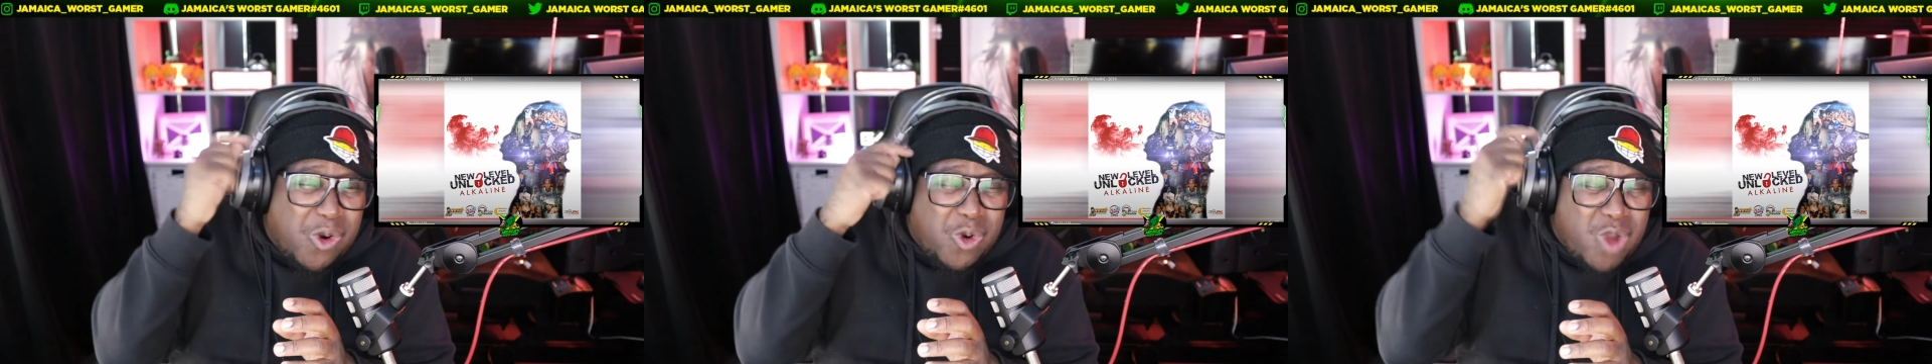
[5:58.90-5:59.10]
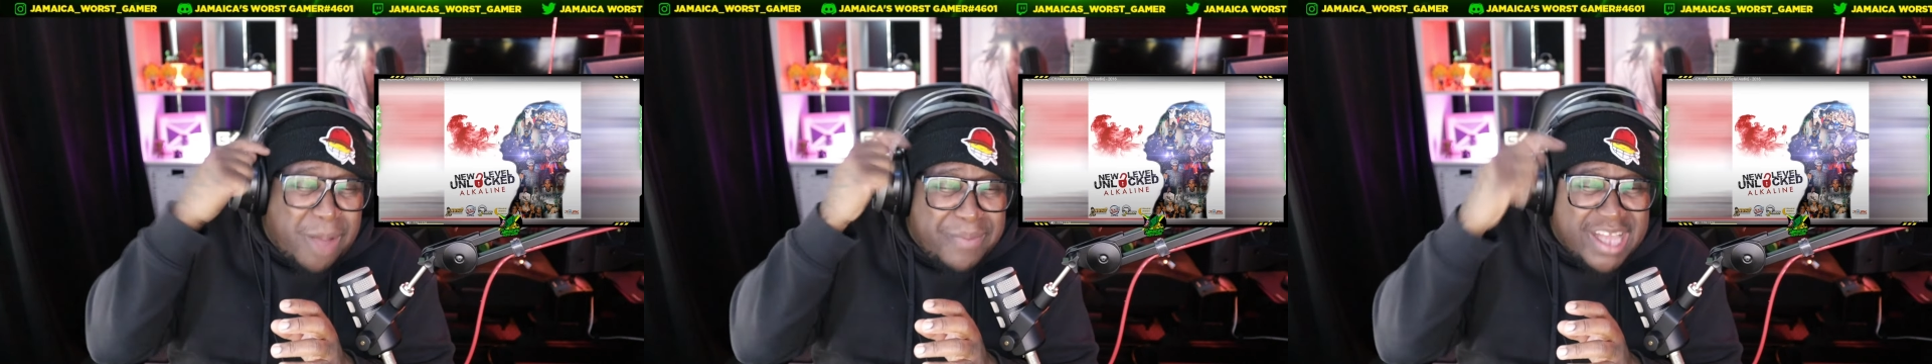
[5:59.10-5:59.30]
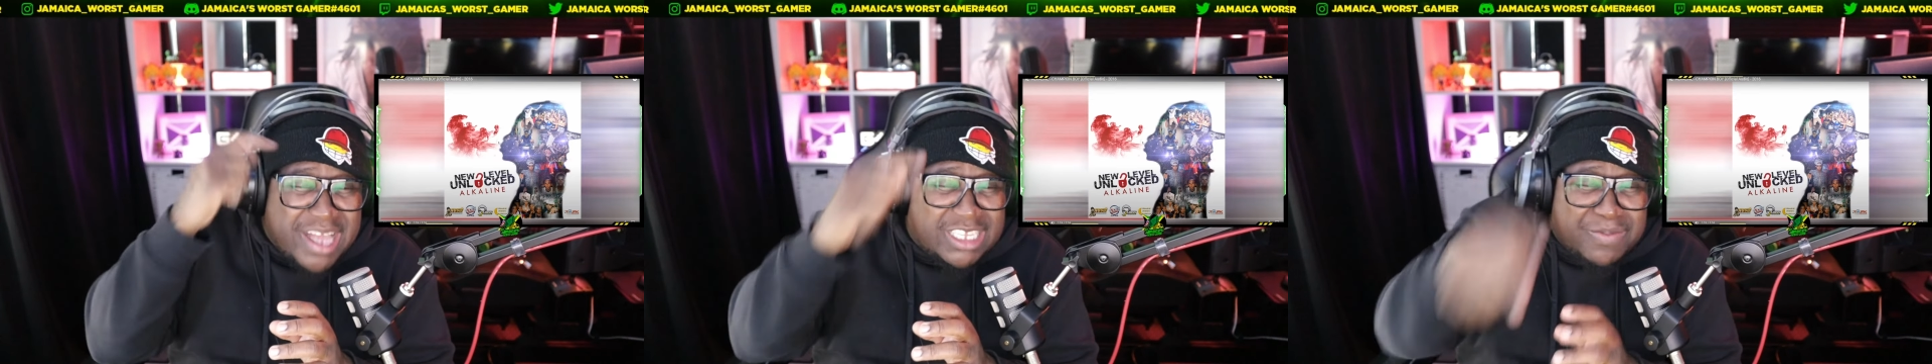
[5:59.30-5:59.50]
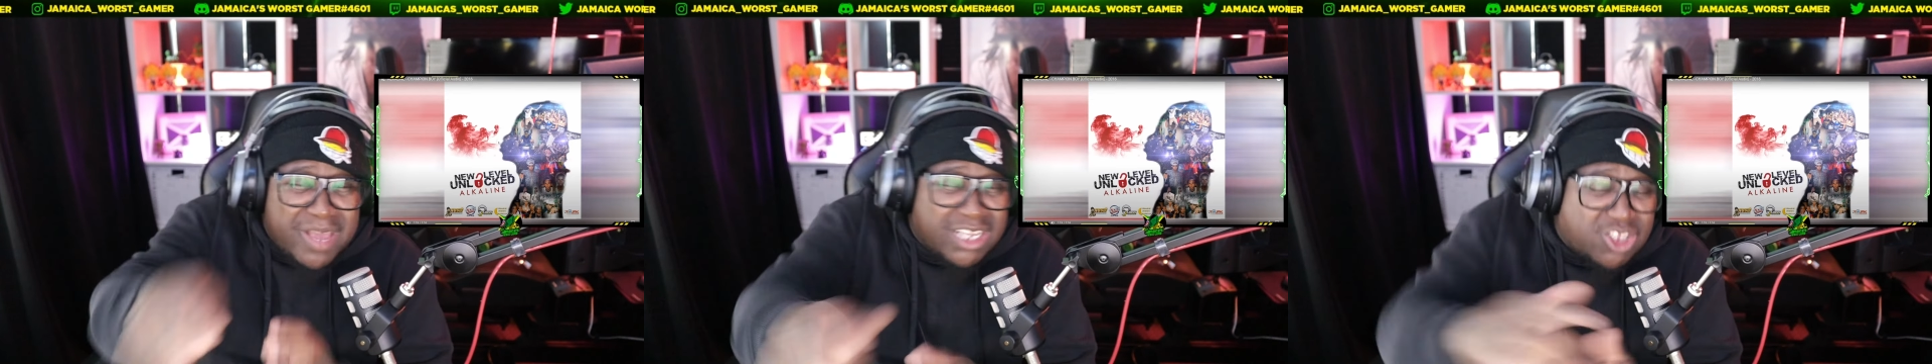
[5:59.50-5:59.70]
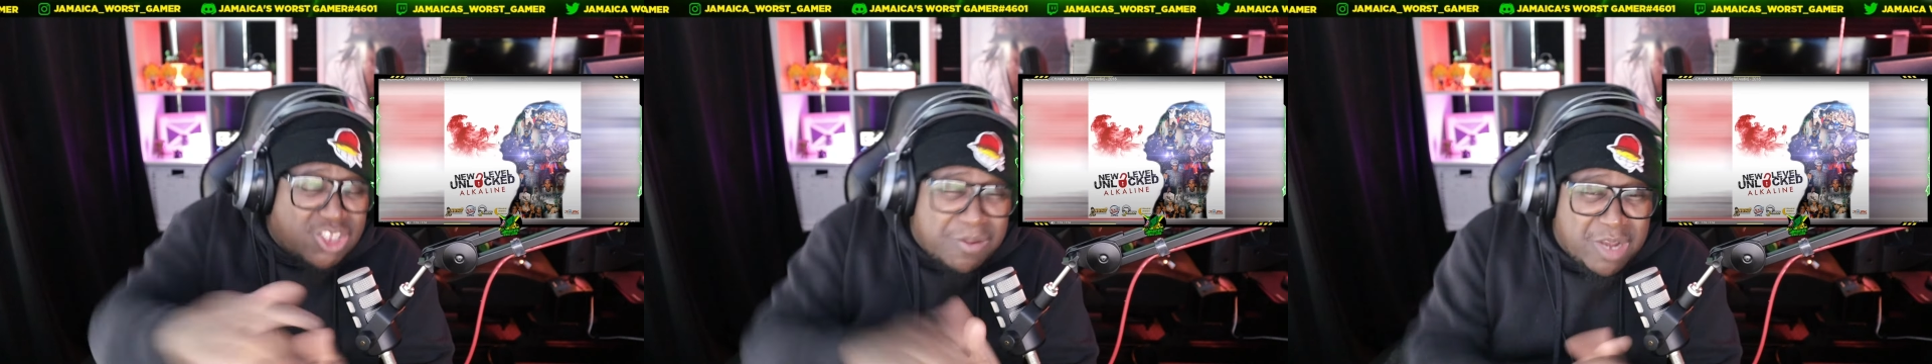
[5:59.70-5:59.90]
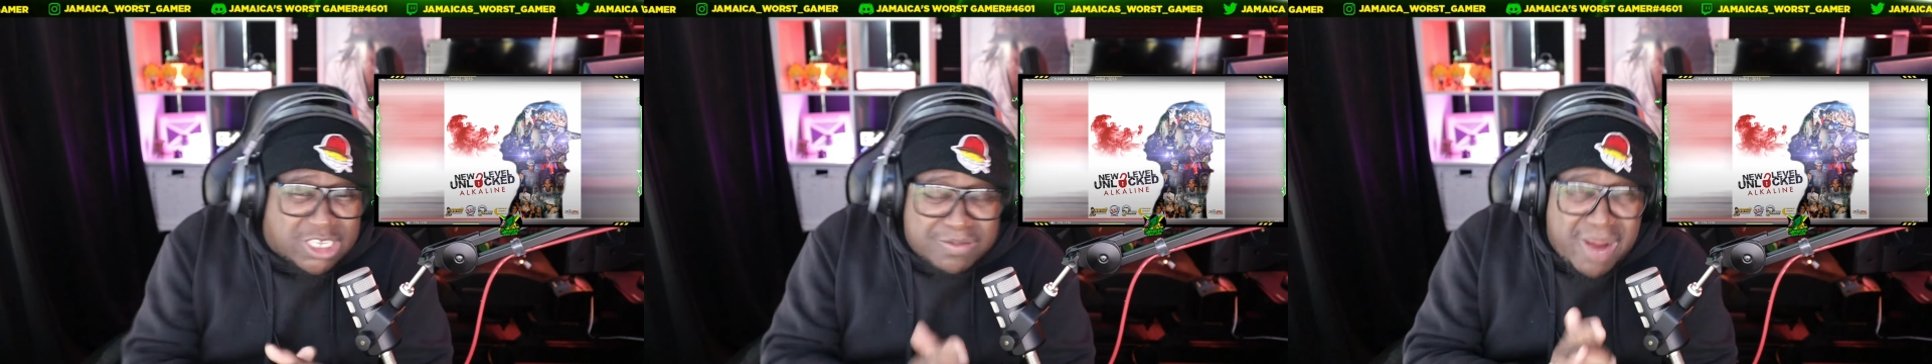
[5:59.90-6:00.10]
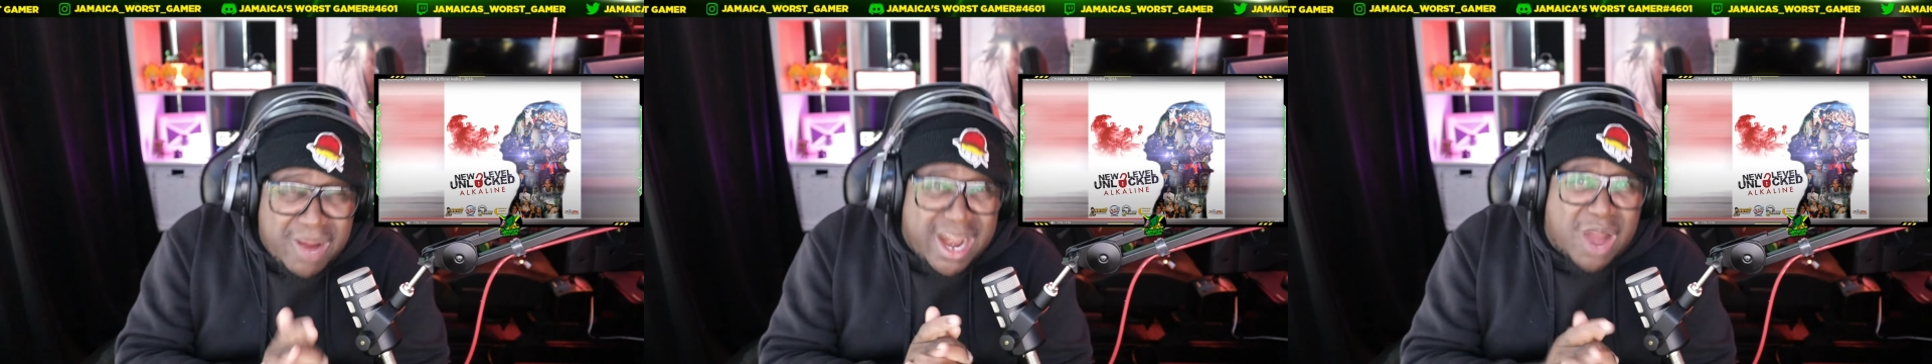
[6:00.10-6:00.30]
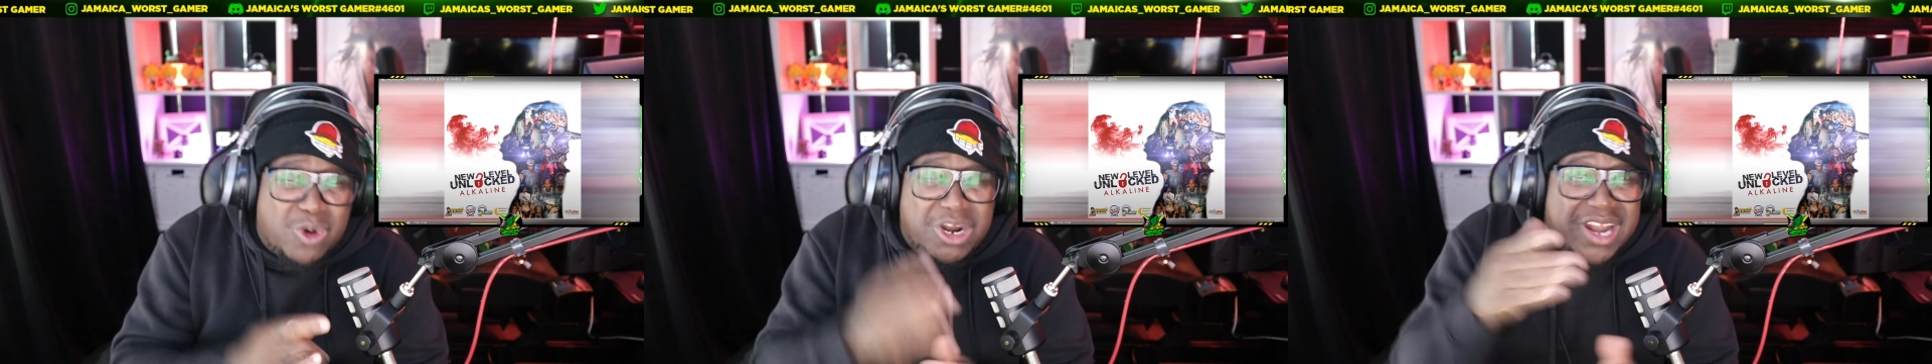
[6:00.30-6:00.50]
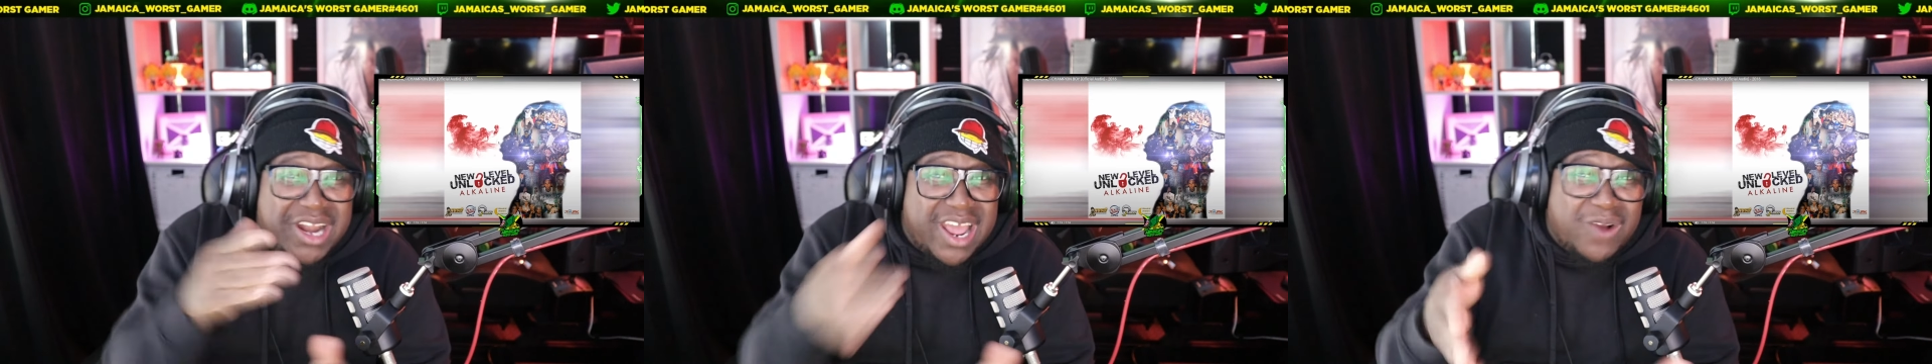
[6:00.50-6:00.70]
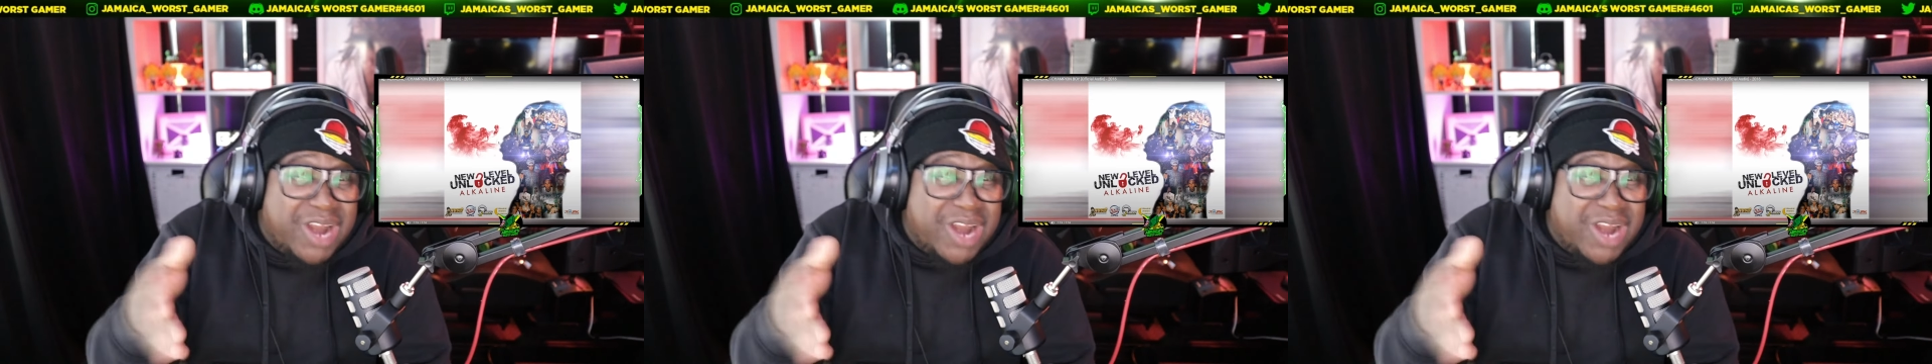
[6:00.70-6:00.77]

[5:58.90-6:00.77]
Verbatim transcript: met me so much, brother. I don't